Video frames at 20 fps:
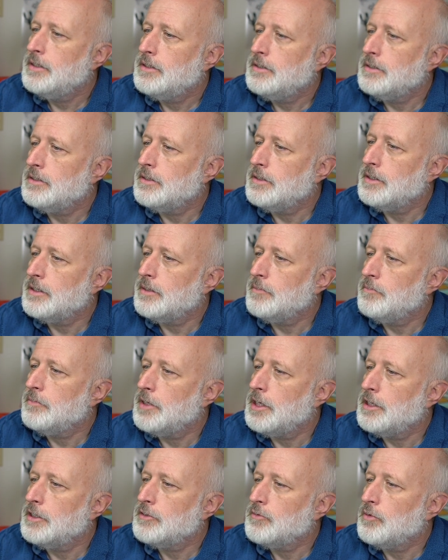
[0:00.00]
I
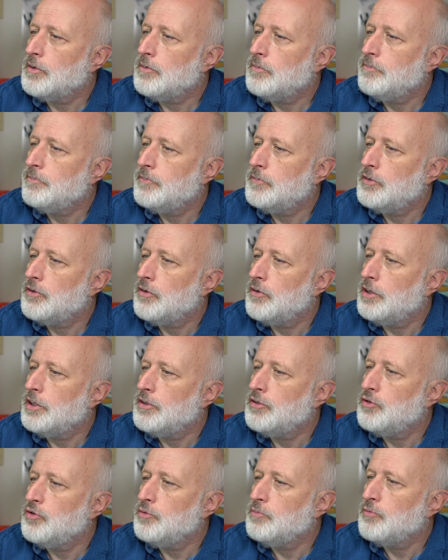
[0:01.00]
might as well turn
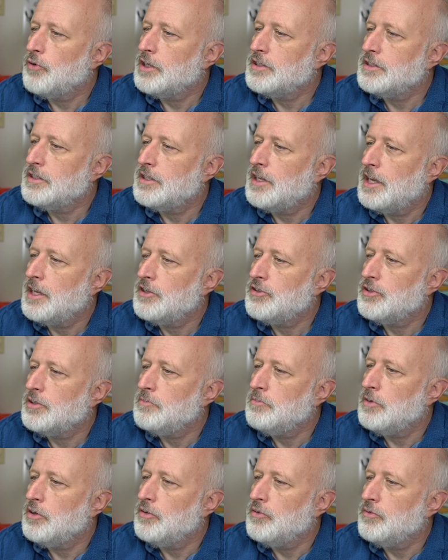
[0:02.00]
into
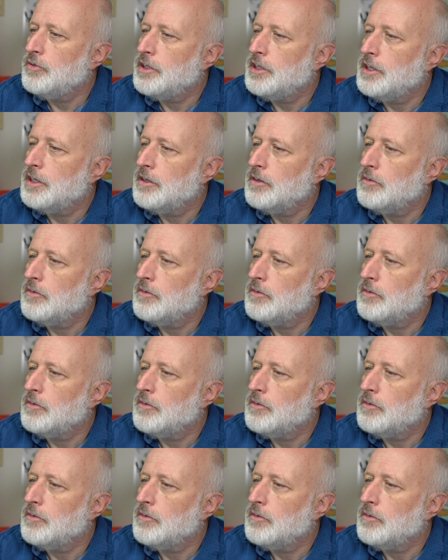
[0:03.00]
presentation mode here.